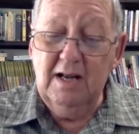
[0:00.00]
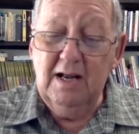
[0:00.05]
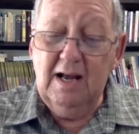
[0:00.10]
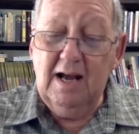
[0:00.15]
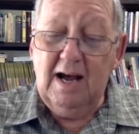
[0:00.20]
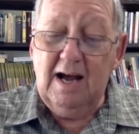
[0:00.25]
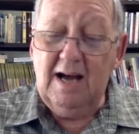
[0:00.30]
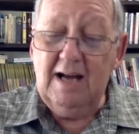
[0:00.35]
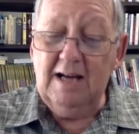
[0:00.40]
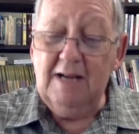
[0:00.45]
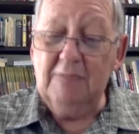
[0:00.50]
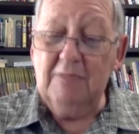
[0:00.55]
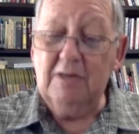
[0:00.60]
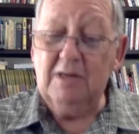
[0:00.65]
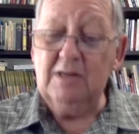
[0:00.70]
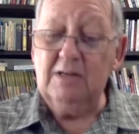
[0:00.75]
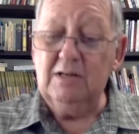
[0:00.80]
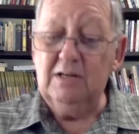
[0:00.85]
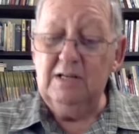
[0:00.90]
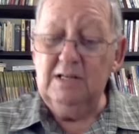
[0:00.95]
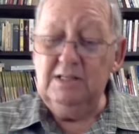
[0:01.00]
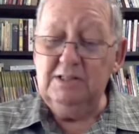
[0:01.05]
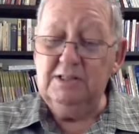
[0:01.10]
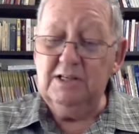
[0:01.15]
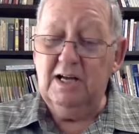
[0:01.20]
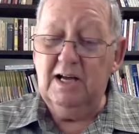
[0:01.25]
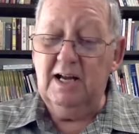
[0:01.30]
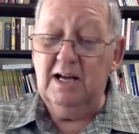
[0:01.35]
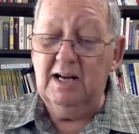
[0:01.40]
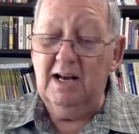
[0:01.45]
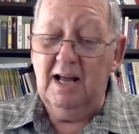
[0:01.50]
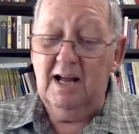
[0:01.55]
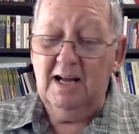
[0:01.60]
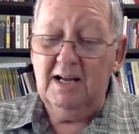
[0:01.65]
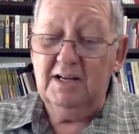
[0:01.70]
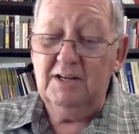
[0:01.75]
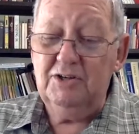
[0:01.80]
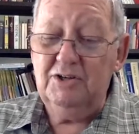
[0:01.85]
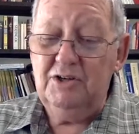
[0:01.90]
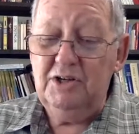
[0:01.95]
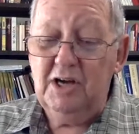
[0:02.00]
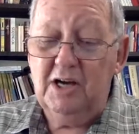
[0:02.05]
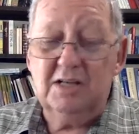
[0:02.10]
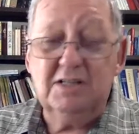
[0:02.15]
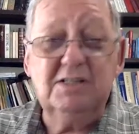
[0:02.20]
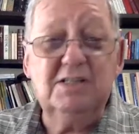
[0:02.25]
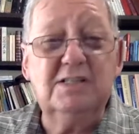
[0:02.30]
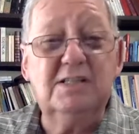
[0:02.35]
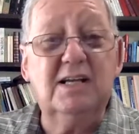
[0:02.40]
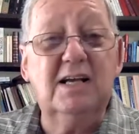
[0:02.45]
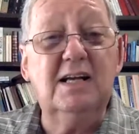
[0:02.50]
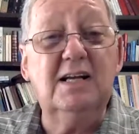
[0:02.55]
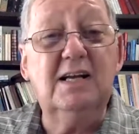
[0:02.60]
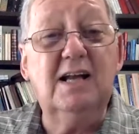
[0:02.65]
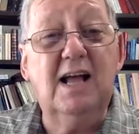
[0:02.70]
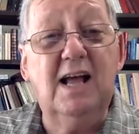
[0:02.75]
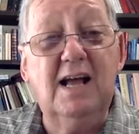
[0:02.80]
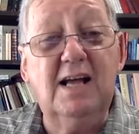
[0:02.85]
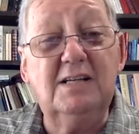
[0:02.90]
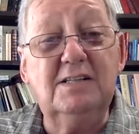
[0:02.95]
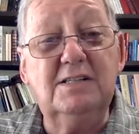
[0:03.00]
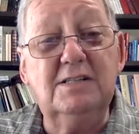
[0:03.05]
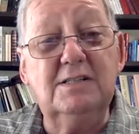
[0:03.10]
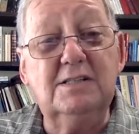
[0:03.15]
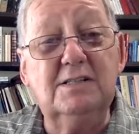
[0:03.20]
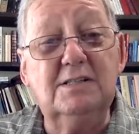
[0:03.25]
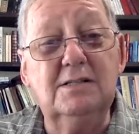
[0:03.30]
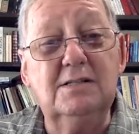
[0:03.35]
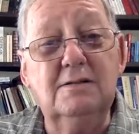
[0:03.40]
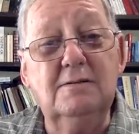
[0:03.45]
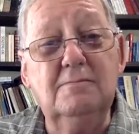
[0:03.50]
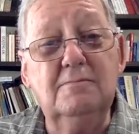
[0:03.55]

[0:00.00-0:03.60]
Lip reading: I am a cliche like dust and ashes.